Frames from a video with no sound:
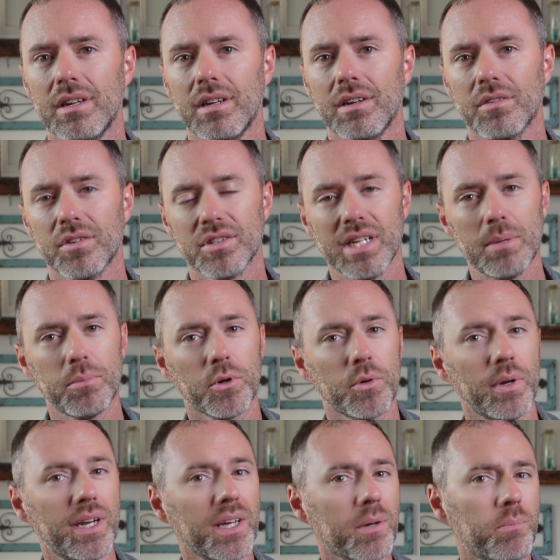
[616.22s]
For example,
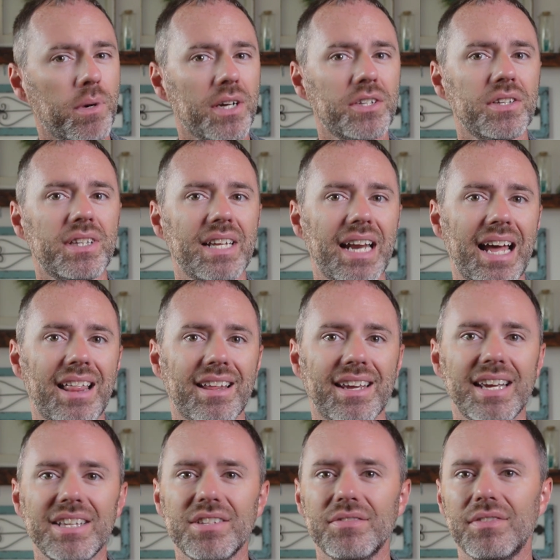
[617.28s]
creating a budget that
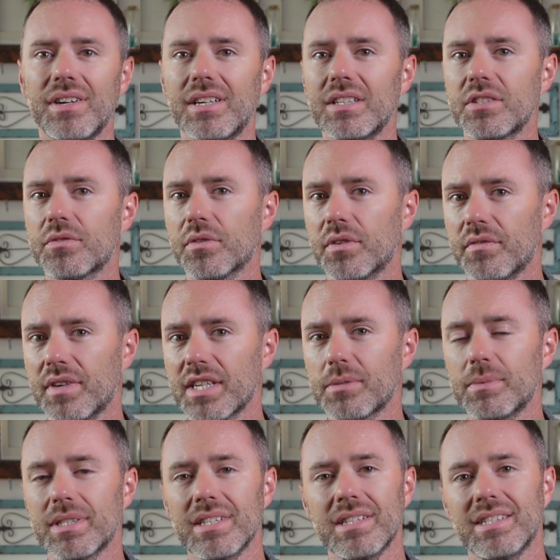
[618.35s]
allocates funds for
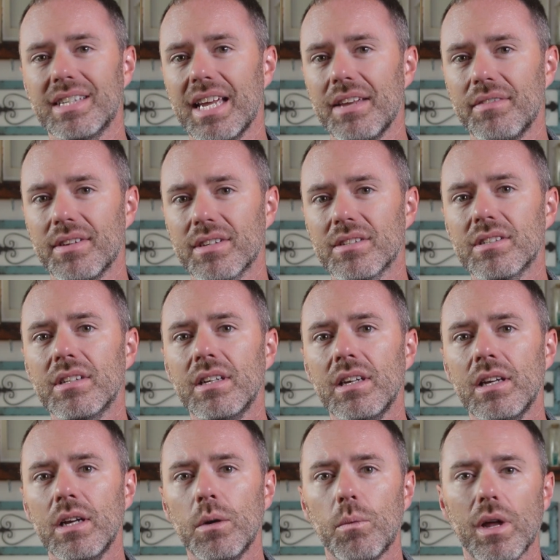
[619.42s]
investments and savings
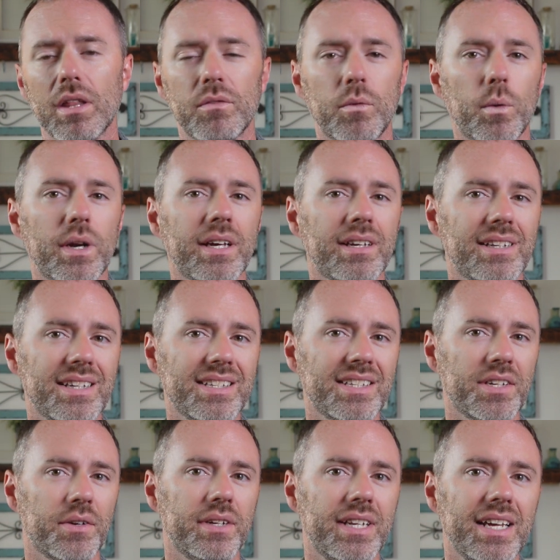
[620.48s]
while avoiding
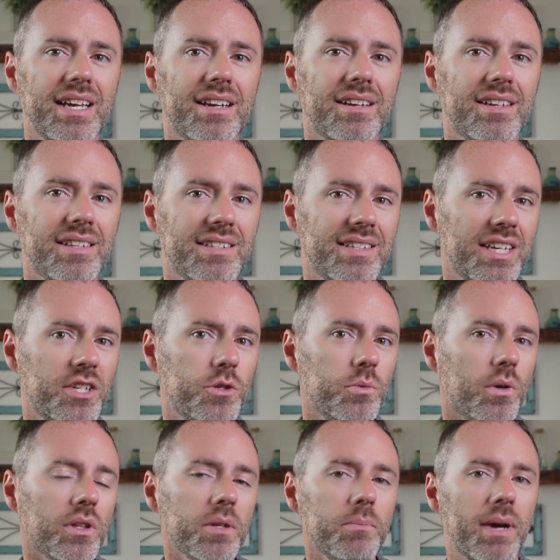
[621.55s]
unnecessary debt can set you
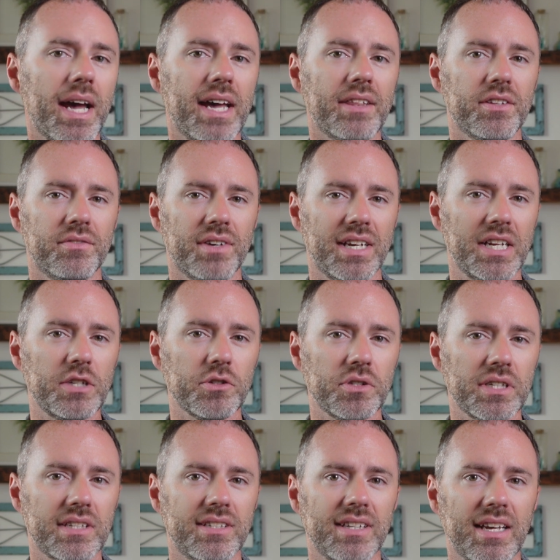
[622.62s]
on the path to financial
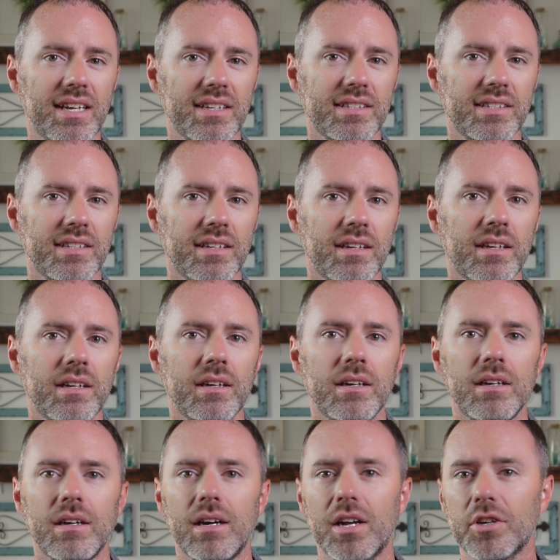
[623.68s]
success.
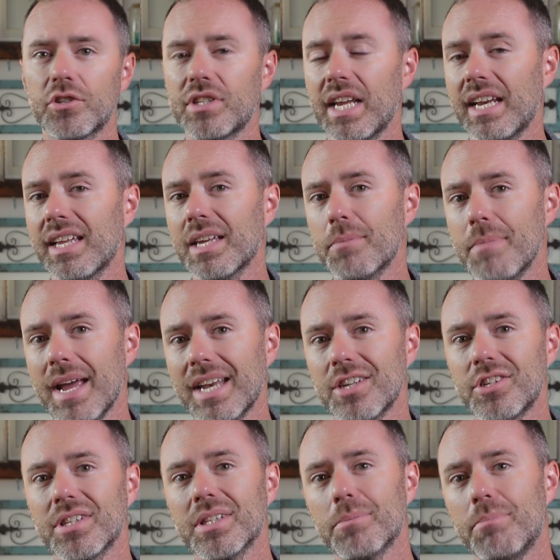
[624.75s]
Understanding and
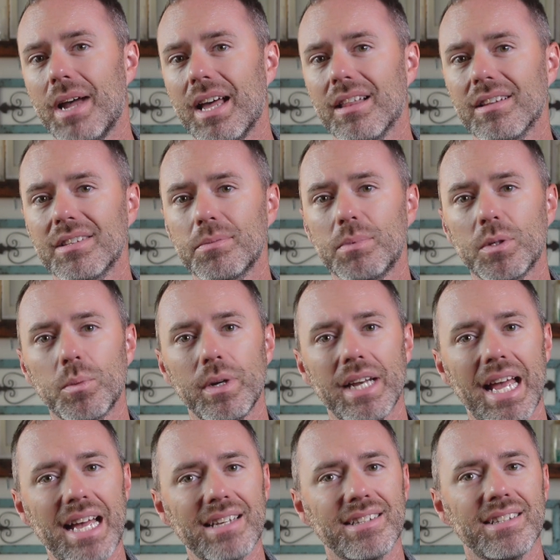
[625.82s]
managing the balance between
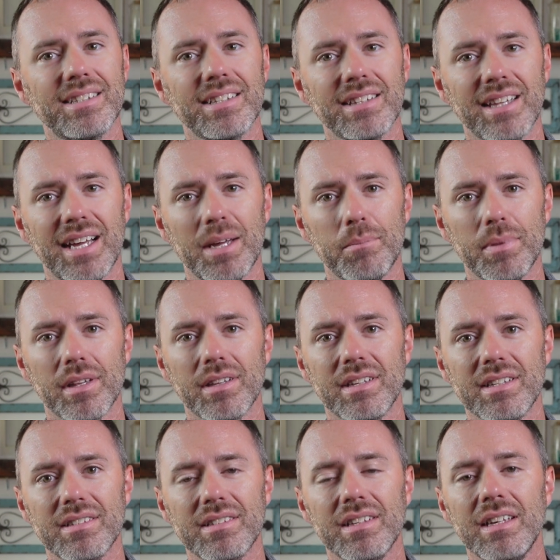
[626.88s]
assets and
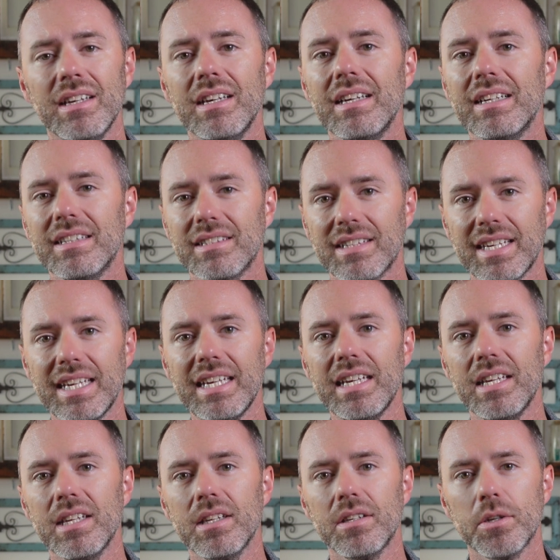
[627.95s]
liabilities is
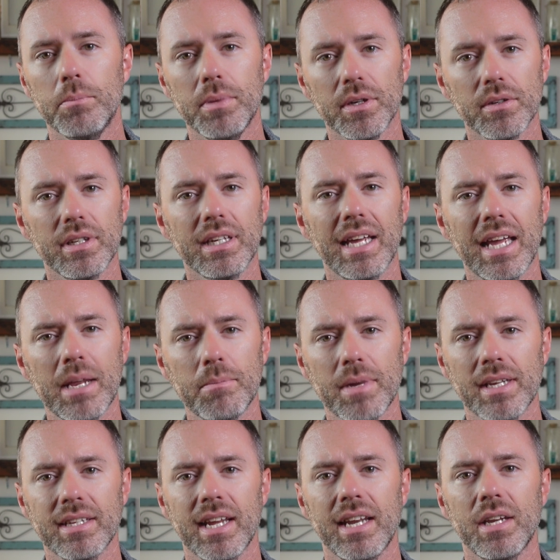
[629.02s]
key to building and
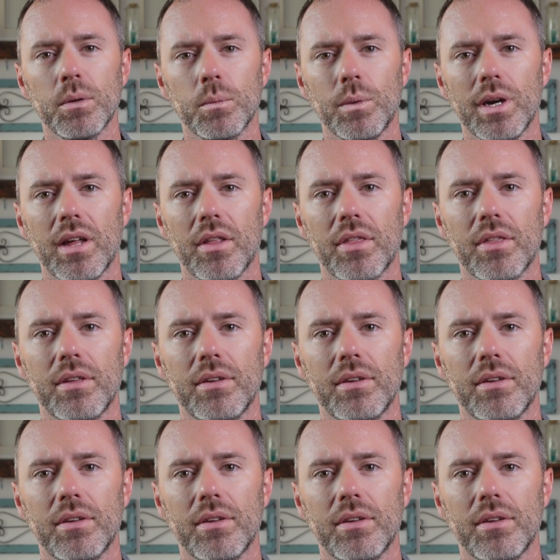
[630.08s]
maintaining wealth.